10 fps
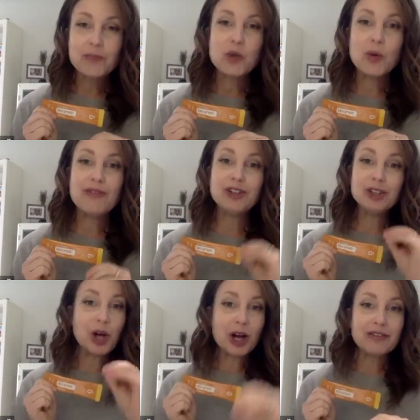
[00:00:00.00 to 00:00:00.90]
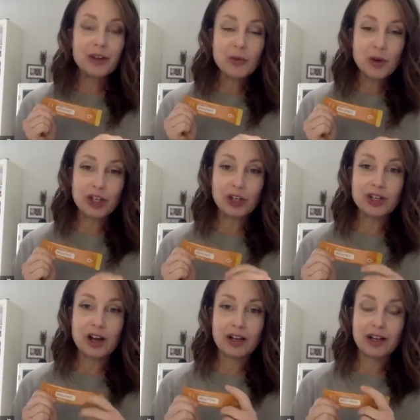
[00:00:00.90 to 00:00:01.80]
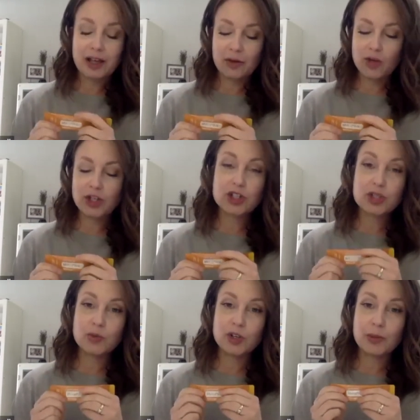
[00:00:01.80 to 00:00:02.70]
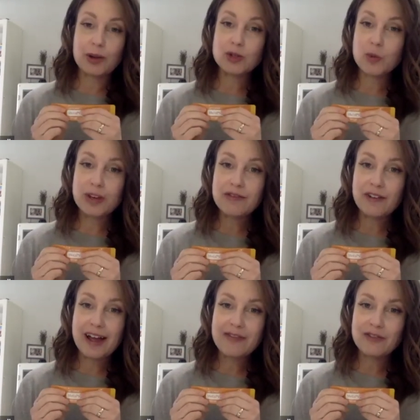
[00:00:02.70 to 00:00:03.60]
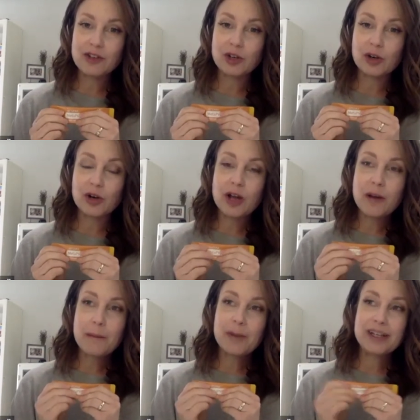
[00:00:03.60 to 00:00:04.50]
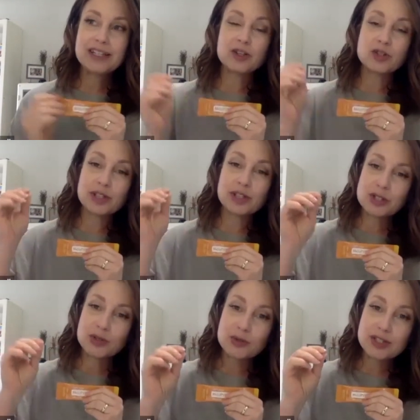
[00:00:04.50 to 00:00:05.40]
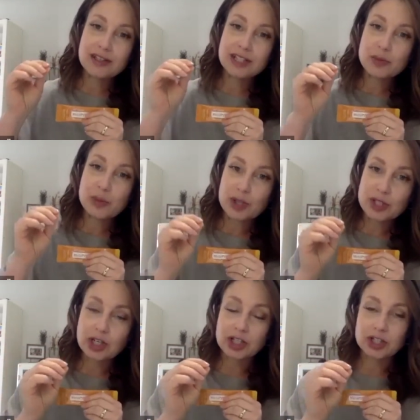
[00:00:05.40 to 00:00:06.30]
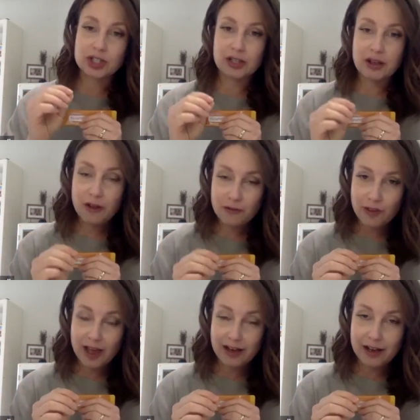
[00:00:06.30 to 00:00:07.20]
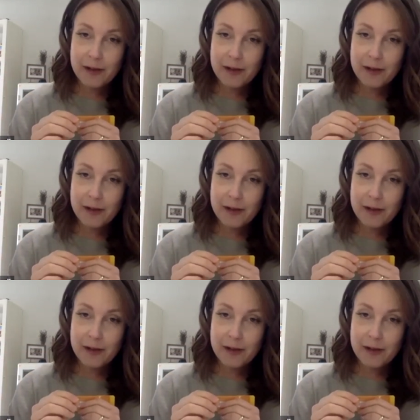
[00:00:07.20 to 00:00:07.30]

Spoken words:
You have a lot of it when you're young. When you're about 25, your body starts reducing its production of that.